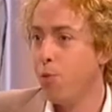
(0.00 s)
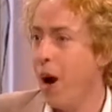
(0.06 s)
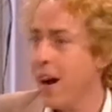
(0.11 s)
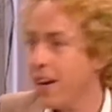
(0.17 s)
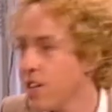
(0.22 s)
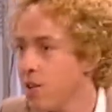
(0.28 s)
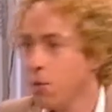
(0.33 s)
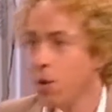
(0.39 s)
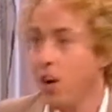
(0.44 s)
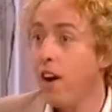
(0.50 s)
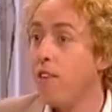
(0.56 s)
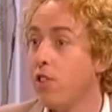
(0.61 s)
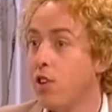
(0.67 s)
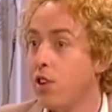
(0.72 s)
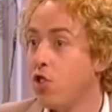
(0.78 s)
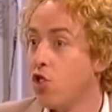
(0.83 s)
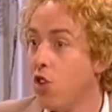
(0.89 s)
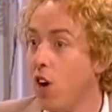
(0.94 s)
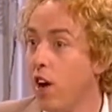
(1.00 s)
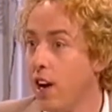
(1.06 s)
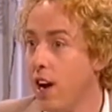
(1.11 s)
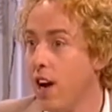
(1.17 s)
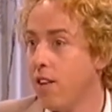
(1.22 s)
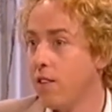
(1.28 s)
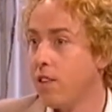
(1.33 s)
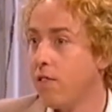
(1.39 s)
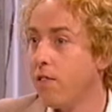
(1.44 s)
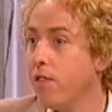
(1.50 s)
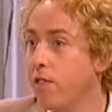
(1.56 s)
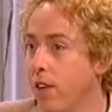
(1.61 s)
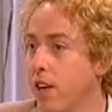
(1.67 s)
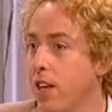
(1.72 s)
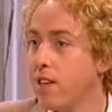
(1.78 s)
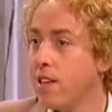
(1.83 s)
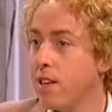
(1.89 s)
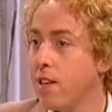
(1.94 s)
wax or whatever, and trying out different
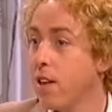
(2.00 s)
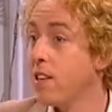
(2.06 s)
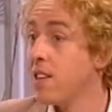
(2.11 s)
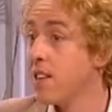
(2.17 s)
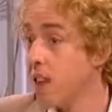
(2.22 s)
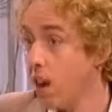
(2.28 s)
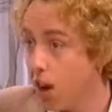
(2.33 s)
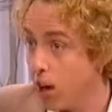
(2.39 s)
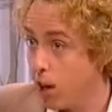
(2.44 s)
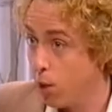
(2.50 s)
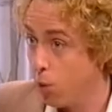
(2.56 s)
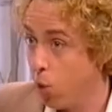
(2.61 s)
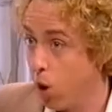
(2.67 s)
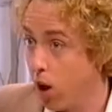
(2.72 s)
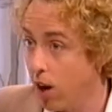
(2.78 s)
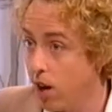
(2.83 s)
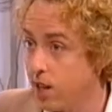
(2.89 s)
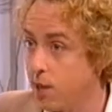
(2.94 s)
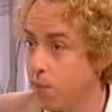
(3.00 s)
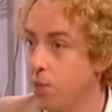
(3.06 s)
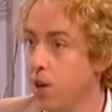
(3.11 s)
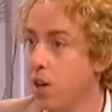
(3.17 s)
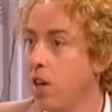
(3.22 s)
things styling-wise, but